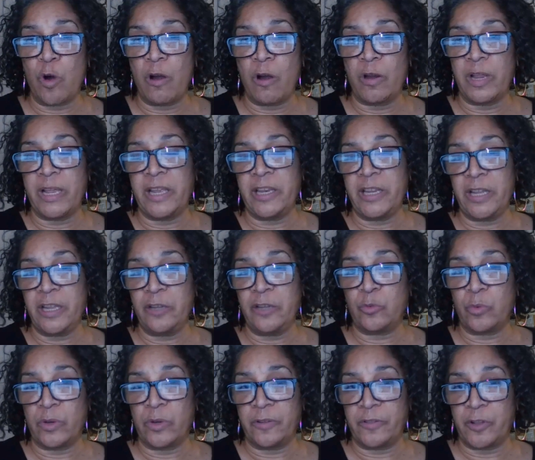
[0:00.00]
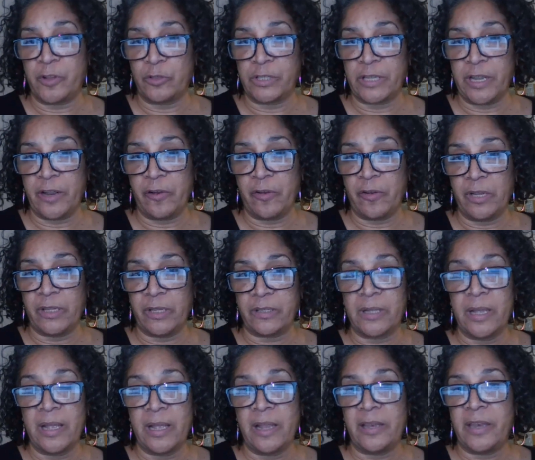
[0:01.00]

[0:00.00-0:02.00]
are in each one of those areas.